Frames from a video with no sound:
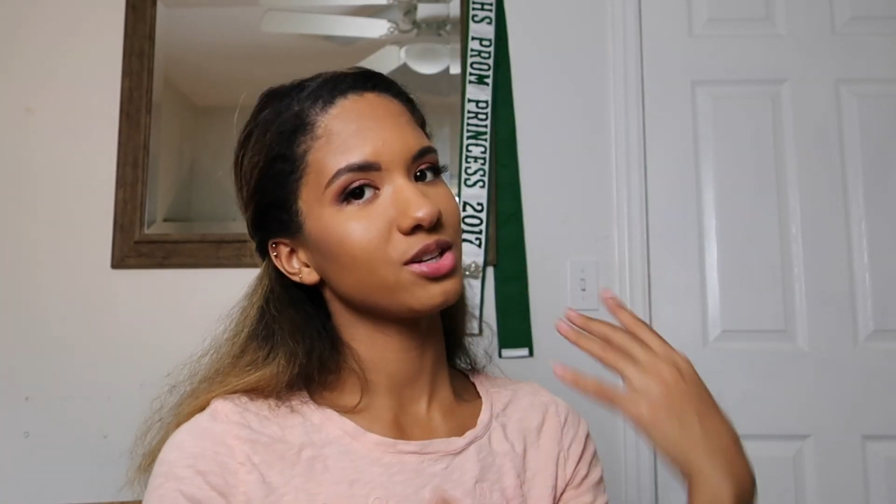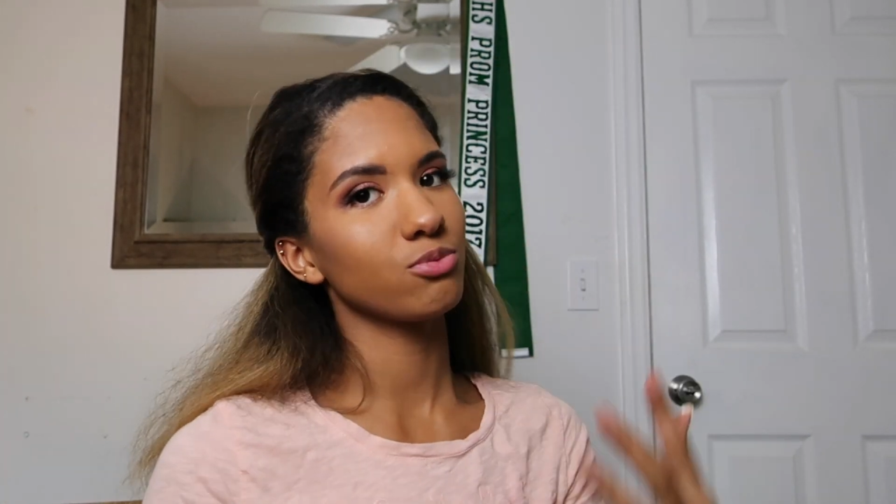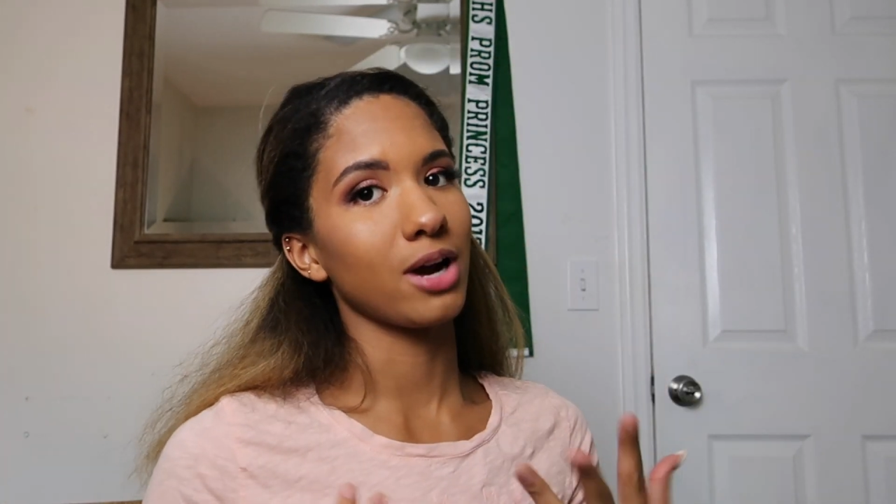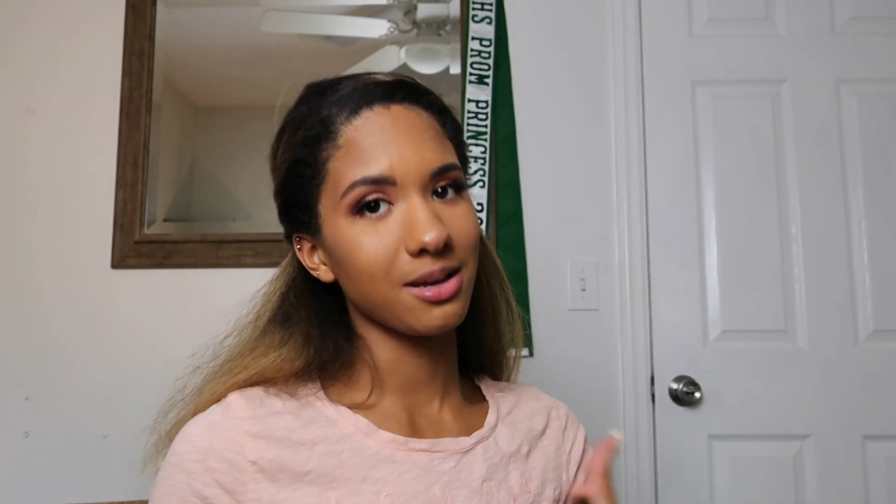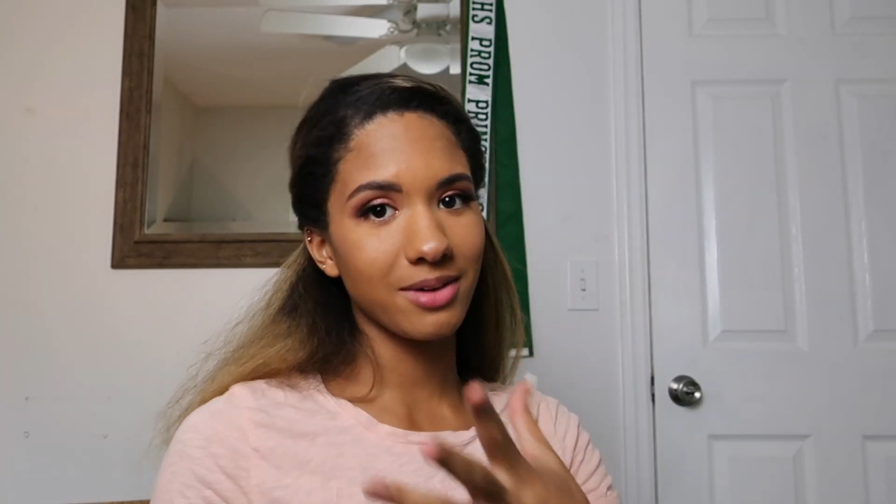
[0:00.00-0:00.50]

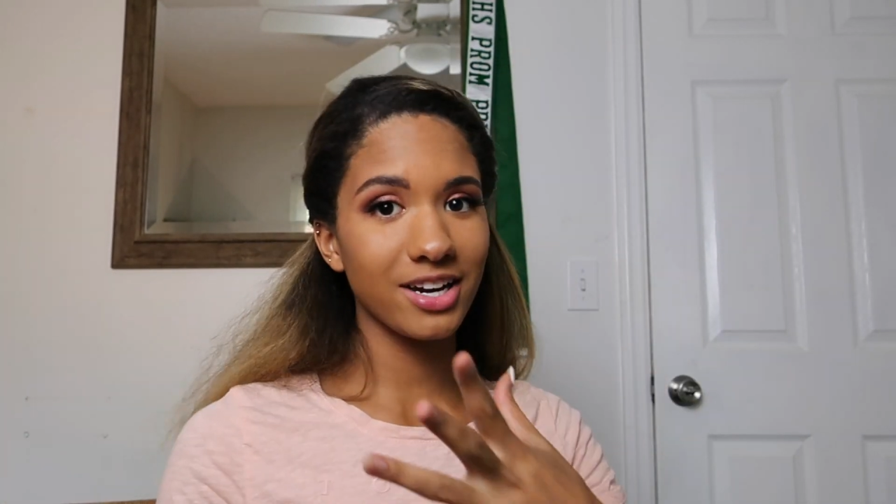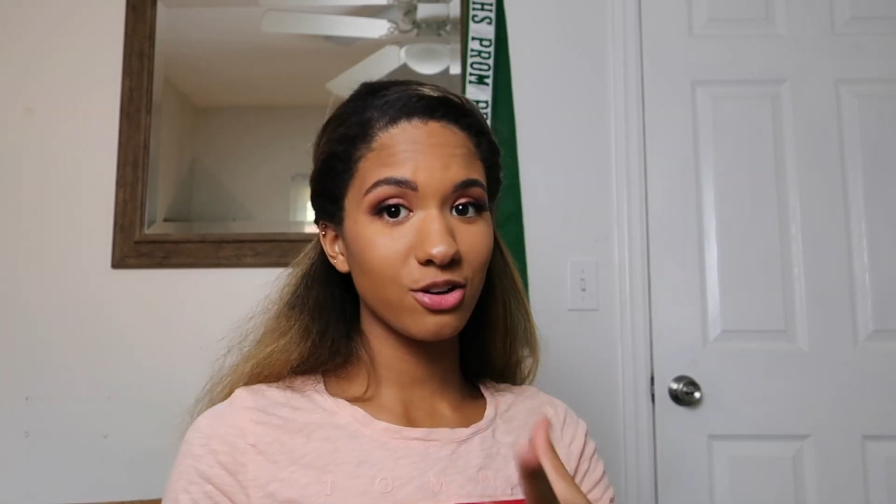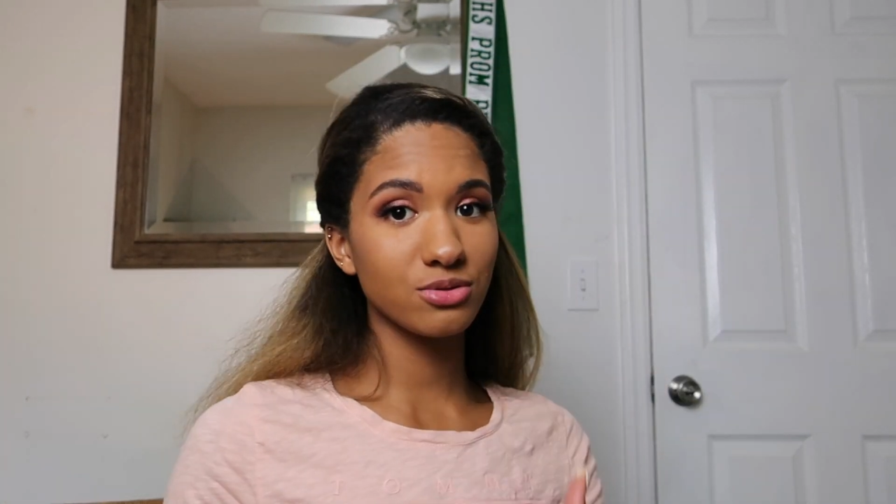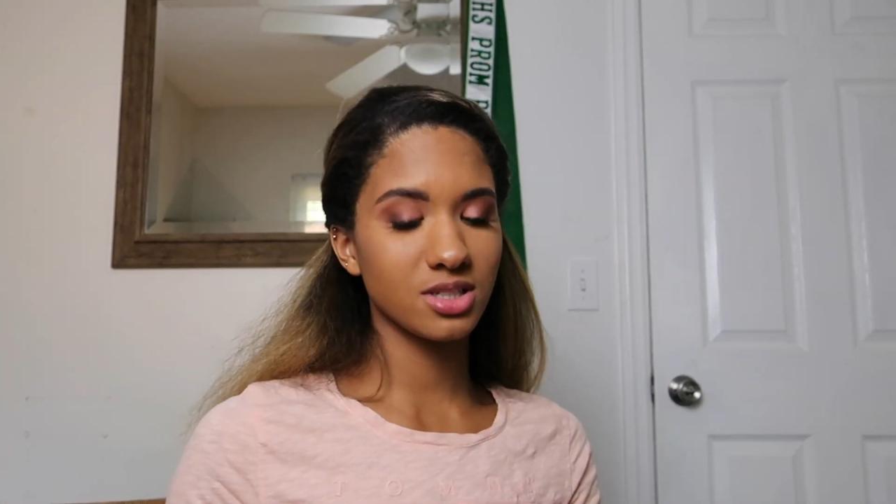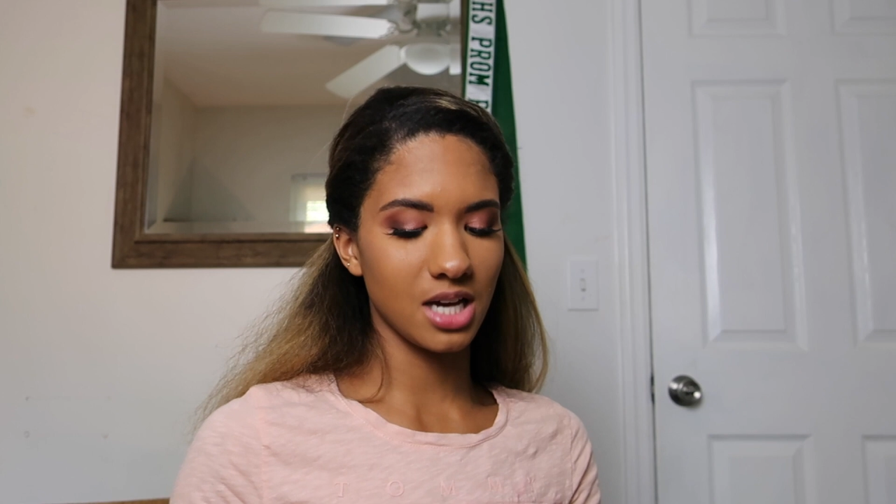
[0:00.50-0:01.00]
to write my
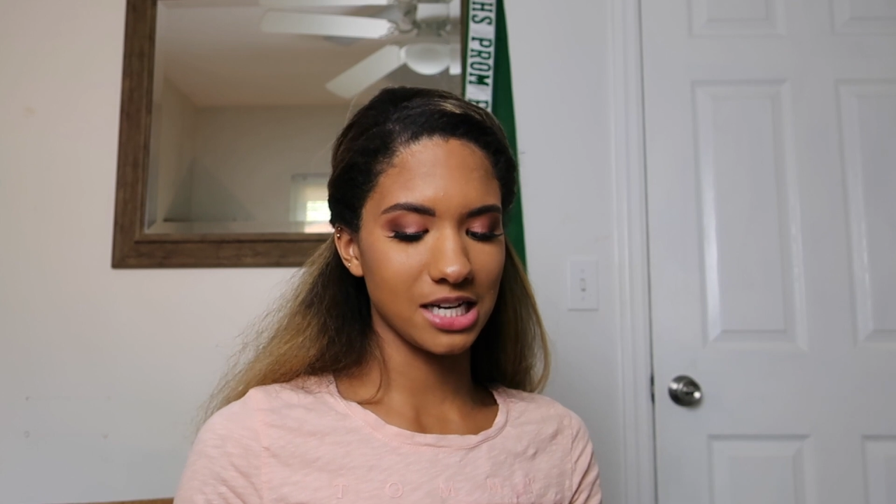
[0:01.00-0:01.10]
notes.